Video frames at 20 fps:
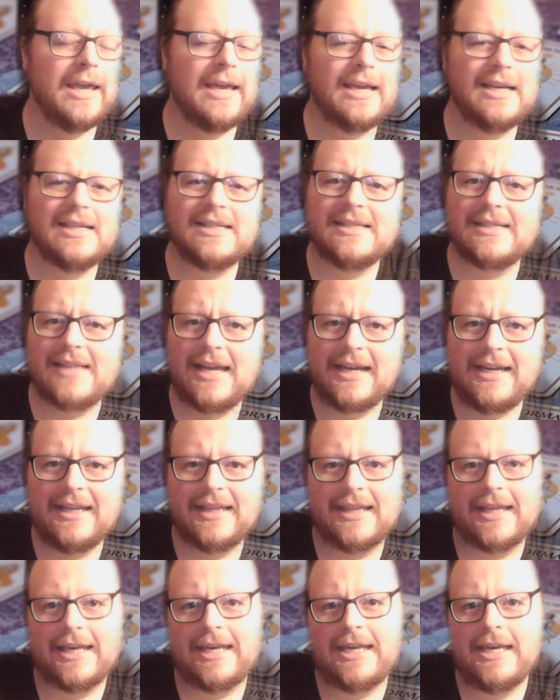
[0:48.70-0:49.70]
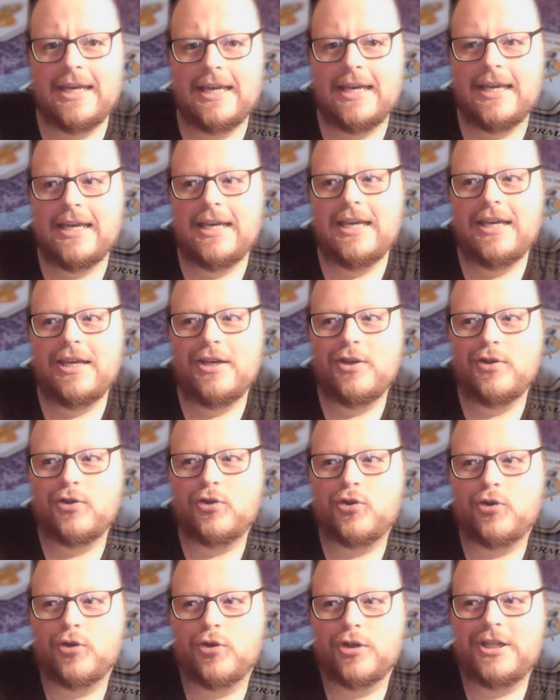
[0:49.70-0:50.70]
Secondly,
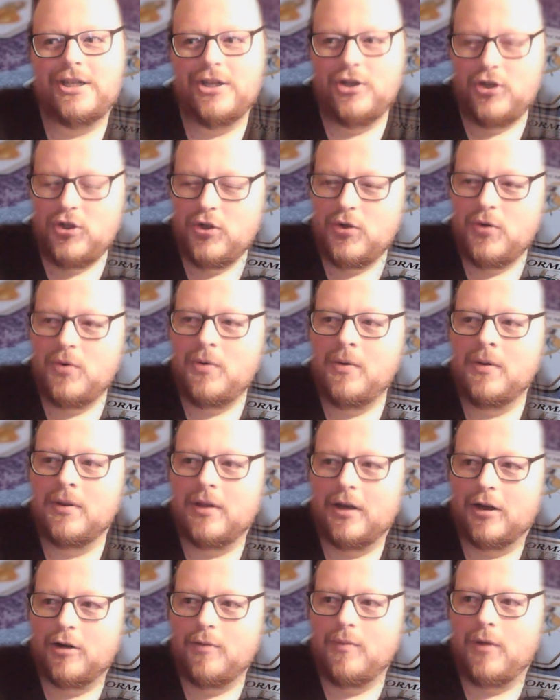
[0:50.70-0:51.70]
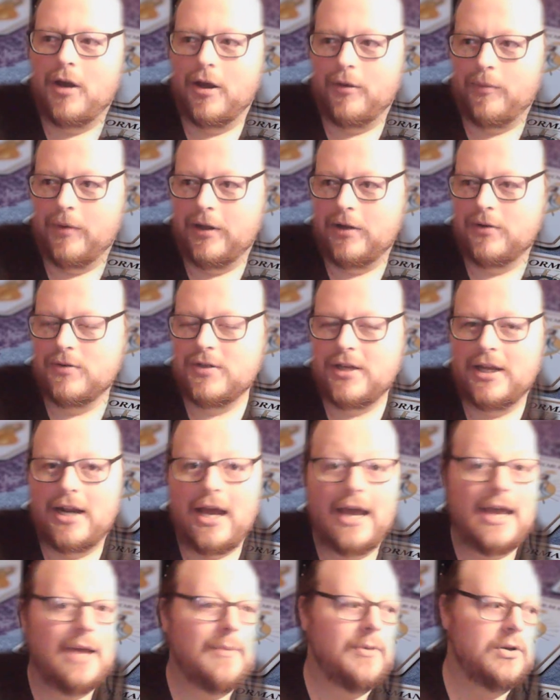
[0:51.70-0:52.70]
traditional Lenormand readers, and
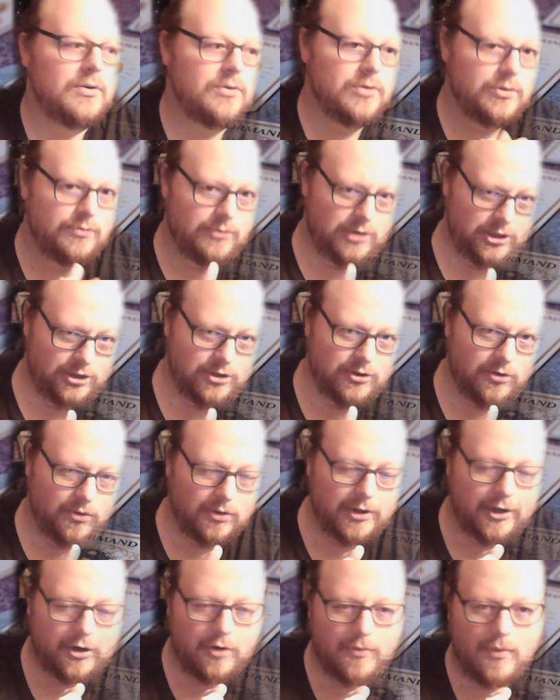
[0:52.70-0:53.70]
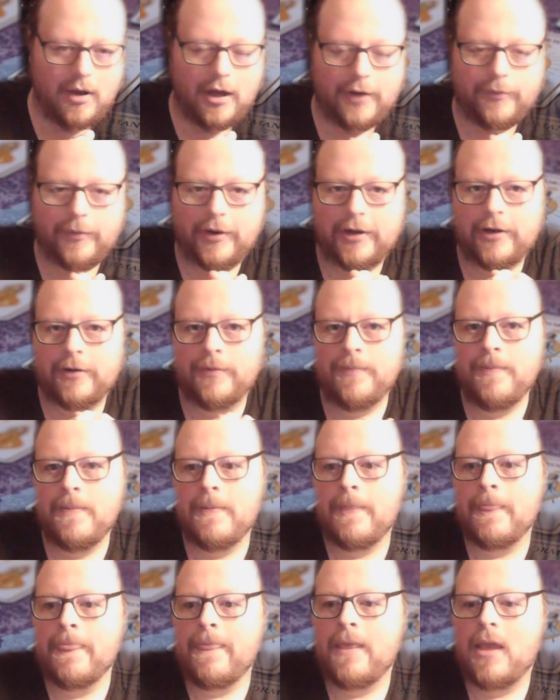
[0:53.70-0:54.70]
I am a traditional Lenormand reader,
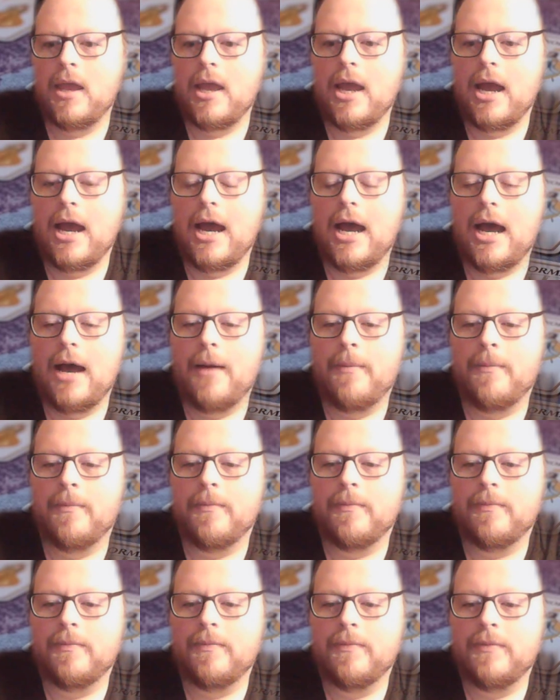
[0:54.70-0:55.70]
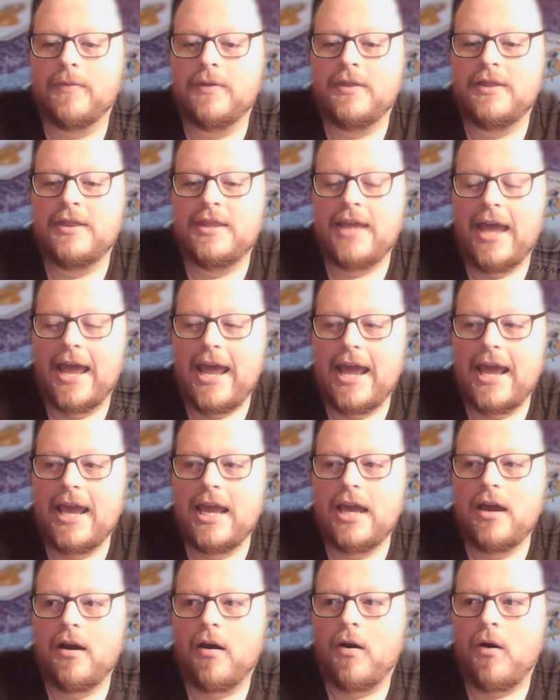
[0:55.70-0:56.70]

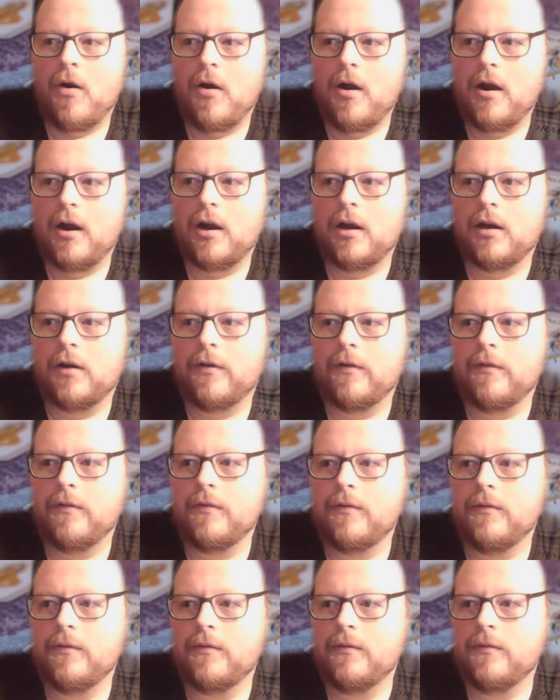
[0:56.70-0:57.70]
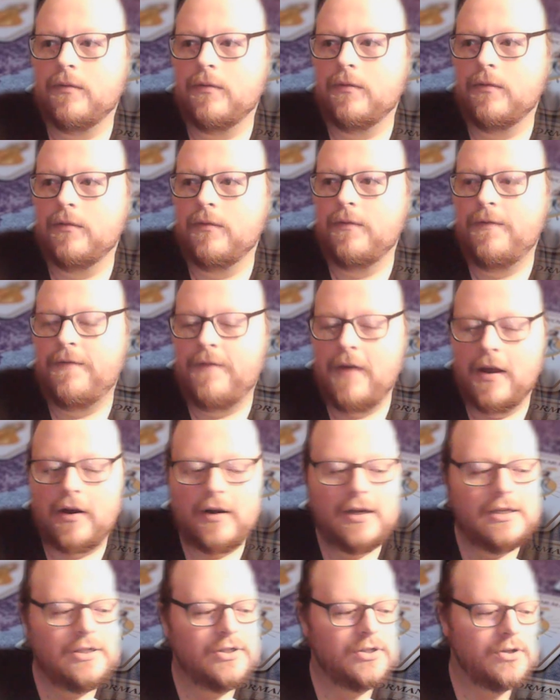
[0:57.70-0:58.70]
they are
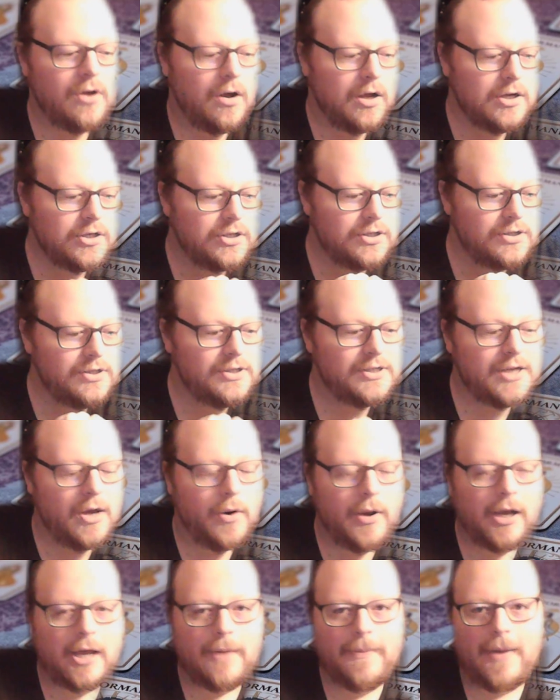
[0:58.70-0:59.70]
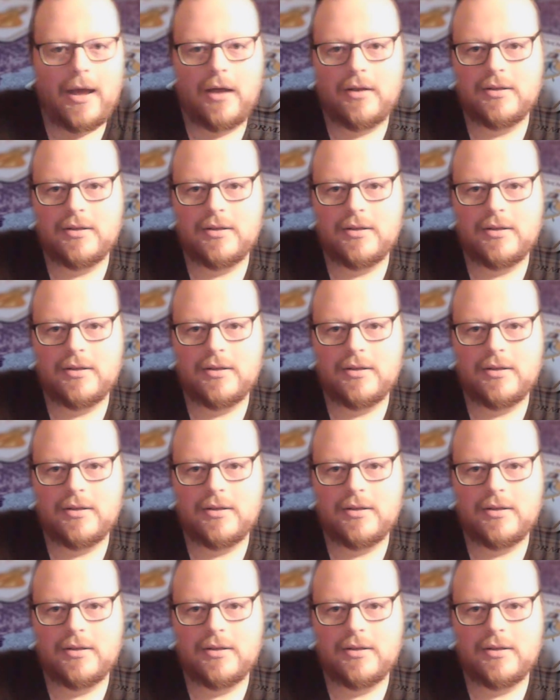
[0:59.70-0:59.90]
very staunch and stoic about